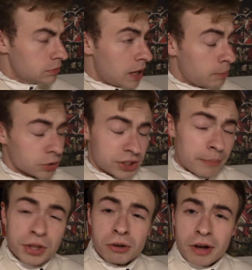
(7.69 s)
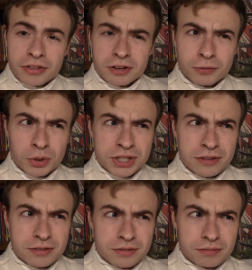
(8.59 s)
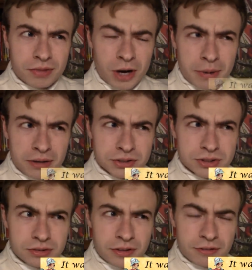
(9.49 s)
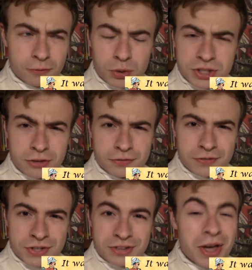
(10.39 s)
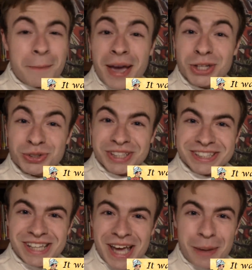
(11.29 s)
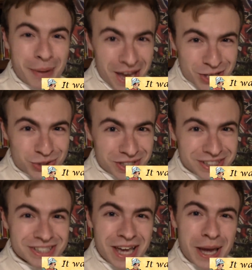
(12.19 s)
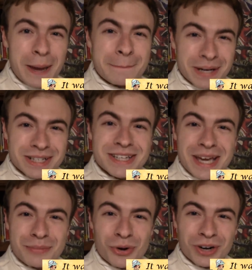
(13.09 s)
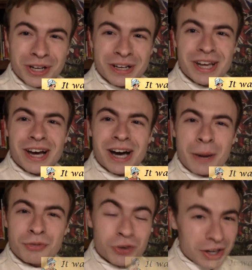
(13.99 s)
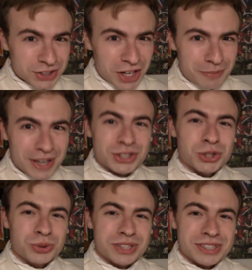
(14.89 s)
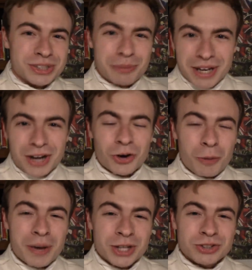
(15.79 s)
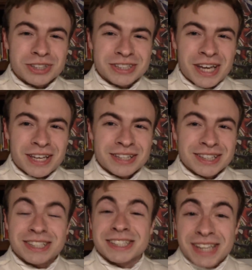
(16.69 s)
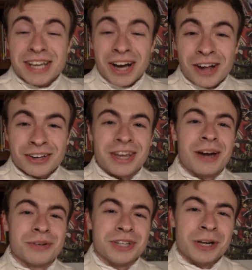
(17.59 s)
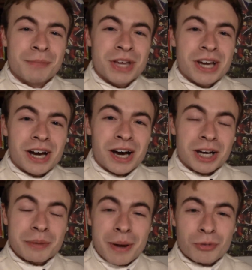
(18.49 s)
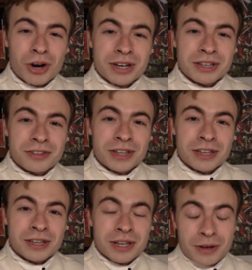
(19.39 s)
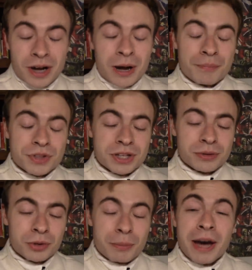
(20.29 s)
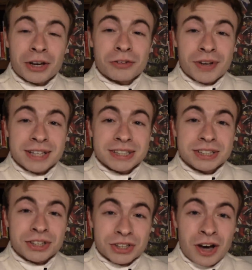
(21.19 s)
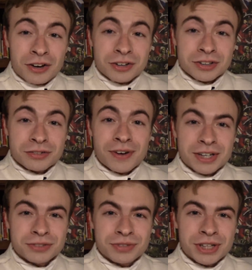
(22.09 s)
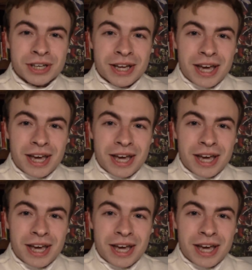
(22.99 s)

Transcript: April something or other. 14th? Thereabouts? I think 14th or 15th? Patriots Day. Patriots Day, Monday morning. Um, if you're outside of Massachusetts, you may not know what Patriots Day is. It's a state holiday out here, uh, commemorating the, um, the, well, the Battle of Lexington and Concord, effectively.